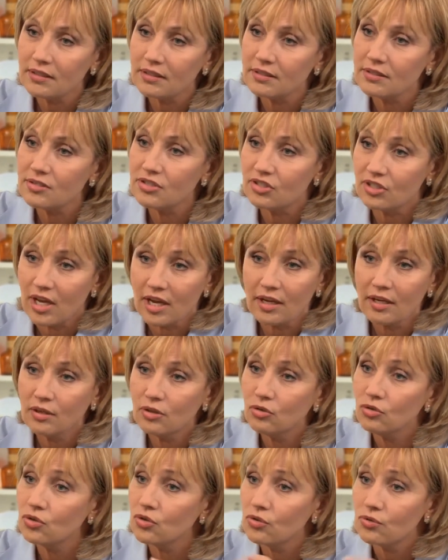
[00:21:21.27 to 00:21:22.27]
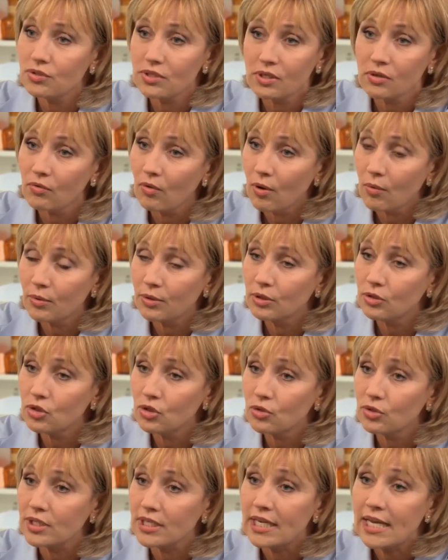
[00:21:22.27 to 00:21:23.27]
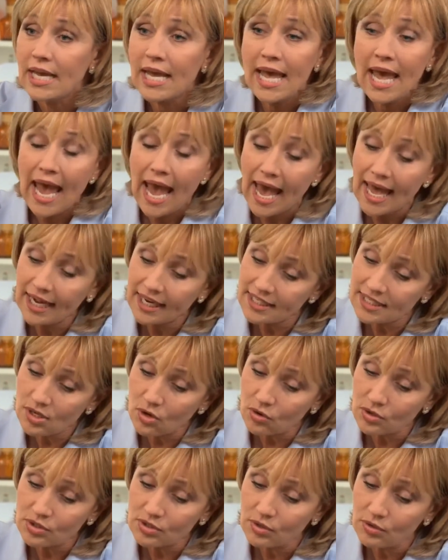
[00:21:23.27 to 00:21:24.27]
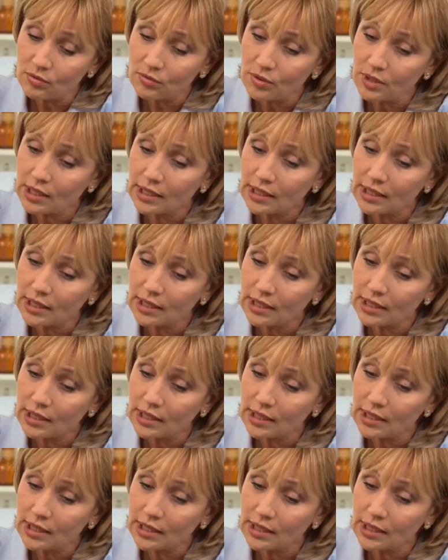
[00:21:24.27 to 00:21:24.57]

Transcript: to stay in New Jersey and grow in New Jersey. And it's also